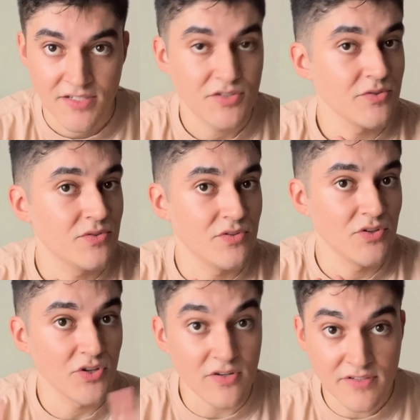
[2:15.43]
to
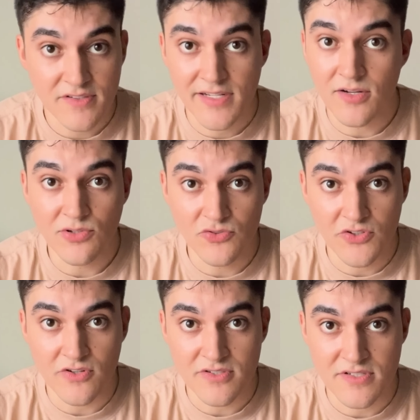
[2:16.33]
not download
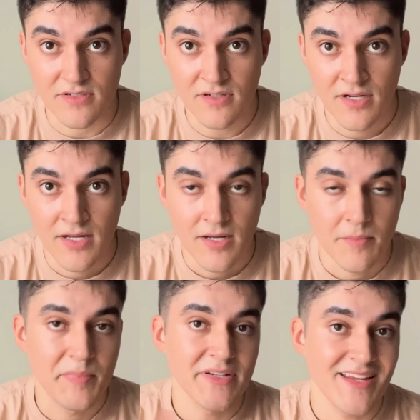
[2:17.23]
Cursor,
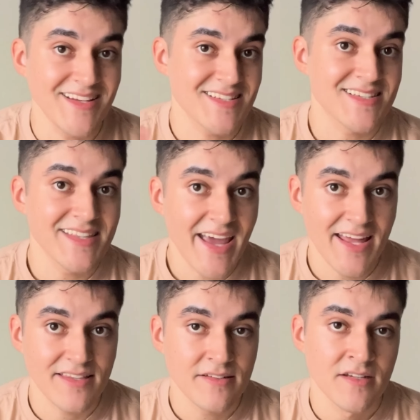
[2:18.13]
but
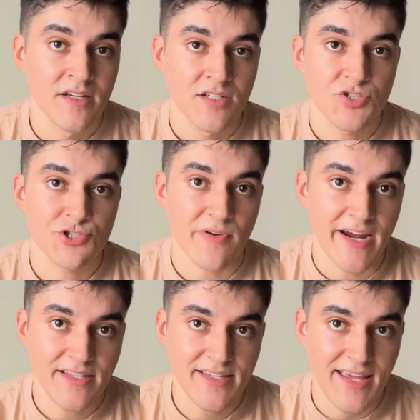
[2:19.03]
instead
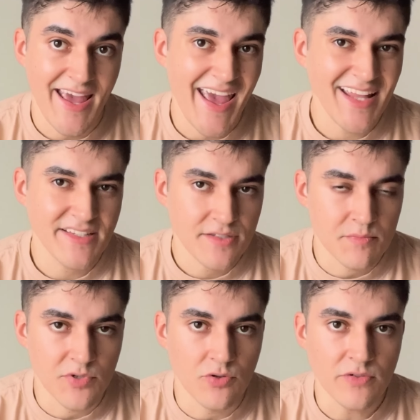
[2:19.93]
try the edit
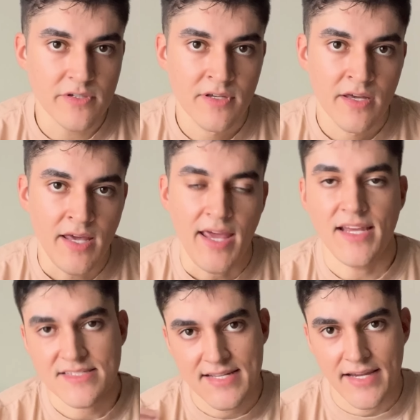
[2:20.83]
mode
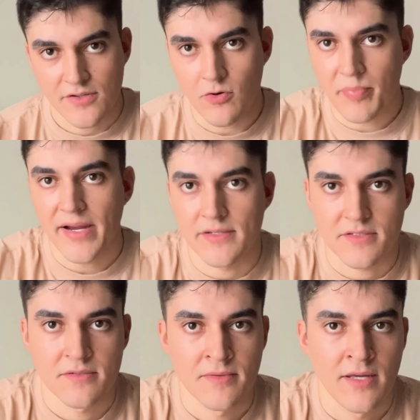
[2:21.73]
inside
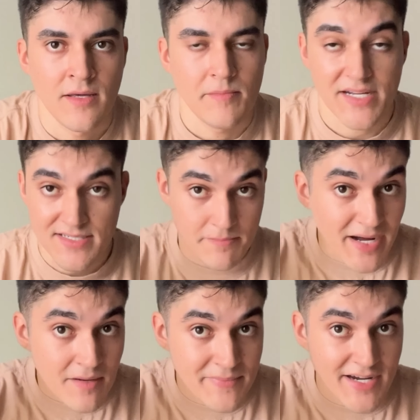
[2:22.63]
Copilot. Because in
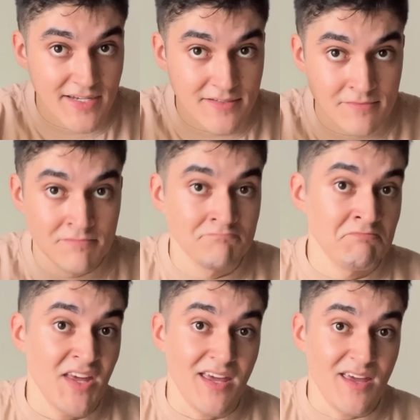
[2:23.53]
my mind,
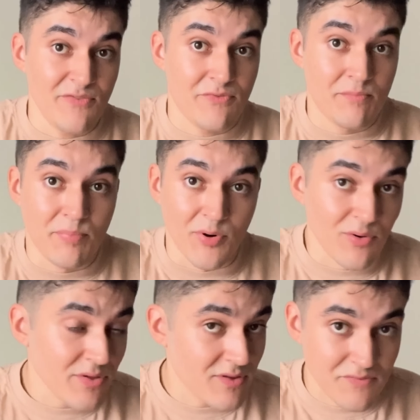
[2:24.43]
if
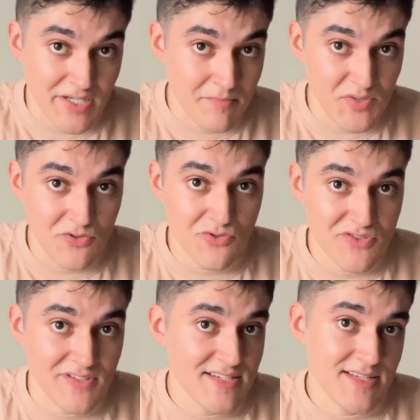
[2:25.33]
both of them use
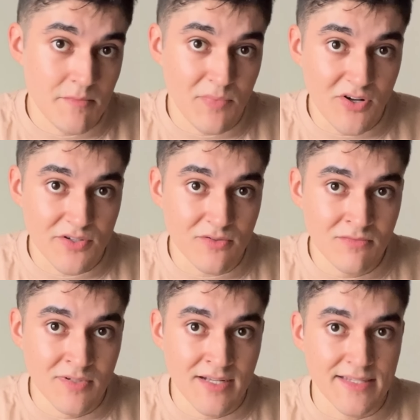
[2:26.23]
the same model,
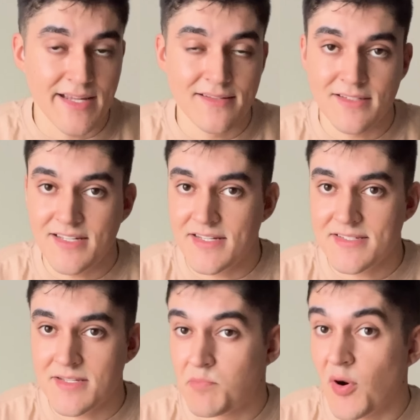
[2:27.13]
then it
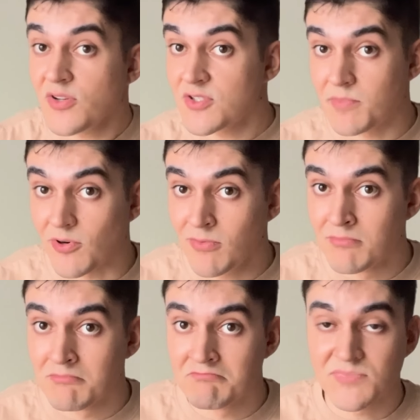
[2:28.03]
is impossible
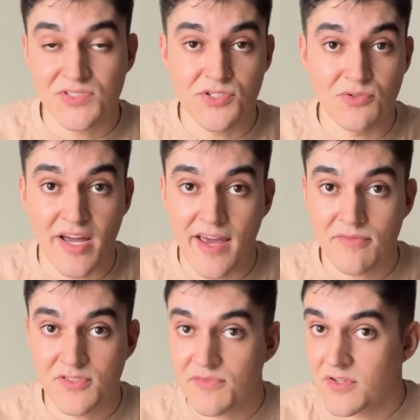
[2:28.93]
to
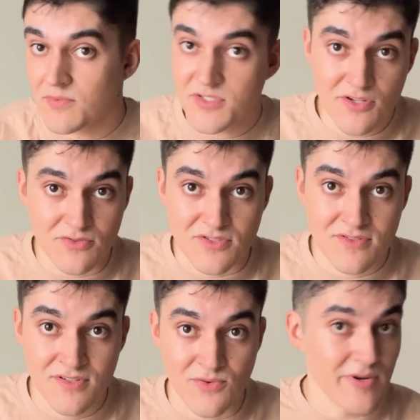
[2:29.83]
have different results,
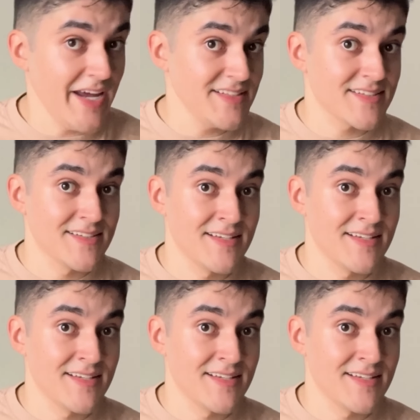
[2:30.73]
right?